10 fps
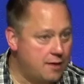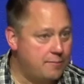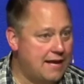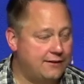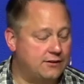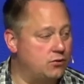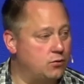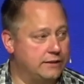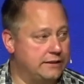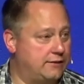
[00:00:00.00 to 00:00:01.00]
pass on
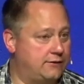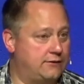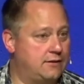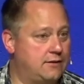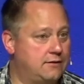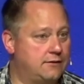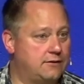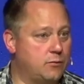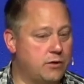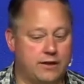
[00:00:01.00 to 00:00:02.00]
holiness to
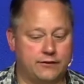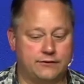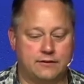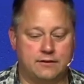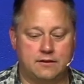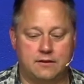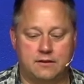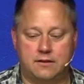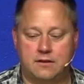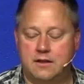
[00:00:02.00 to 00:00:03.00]
someone else.
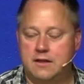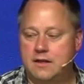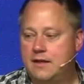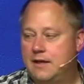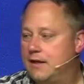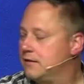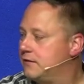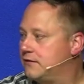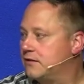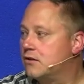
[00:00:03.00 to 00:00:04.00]
This
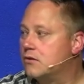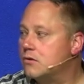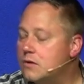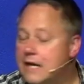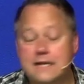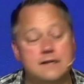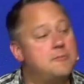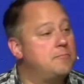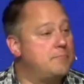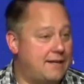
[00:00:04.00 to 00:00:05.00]
is a great
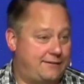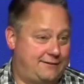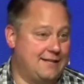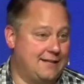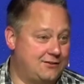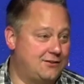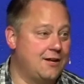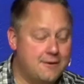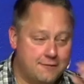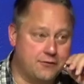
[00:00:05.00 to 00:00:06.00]
message
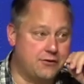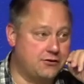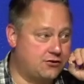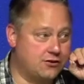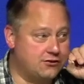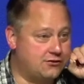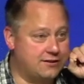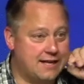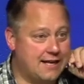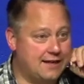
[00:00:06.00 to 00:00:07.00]
for the church
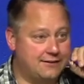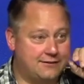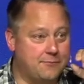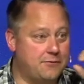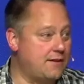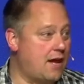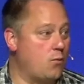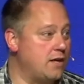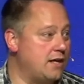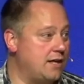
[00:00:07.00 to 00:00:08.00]
today. Something that
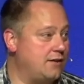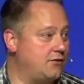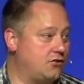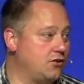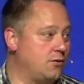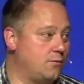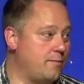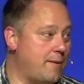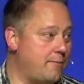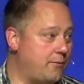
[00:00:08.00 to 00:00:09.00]
we should
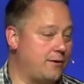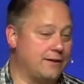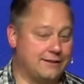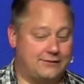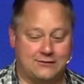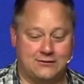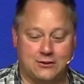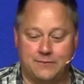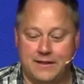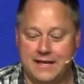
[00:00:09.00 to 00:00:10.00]
remember and listen
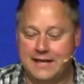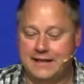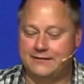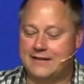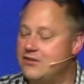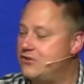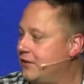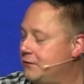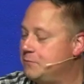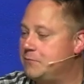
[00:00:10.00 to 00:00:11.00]
to is that
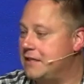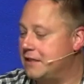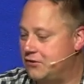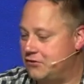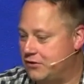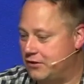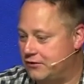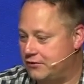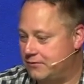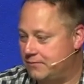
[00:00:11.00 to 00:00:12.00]
just being in
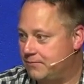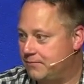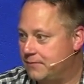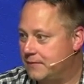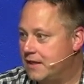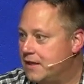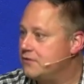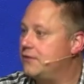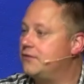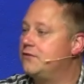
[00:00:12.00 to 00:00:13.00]
church,
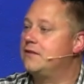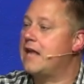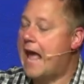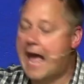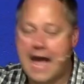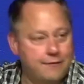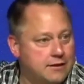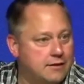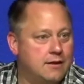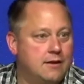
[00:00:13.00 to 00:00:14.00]
just
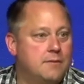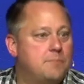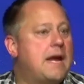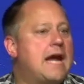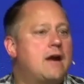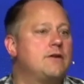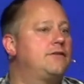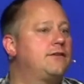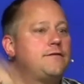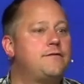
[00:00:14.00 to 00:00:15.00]
having
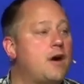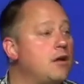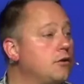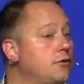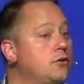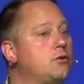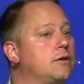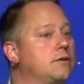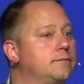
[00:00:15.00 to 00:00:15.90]
parents that follow the Lord,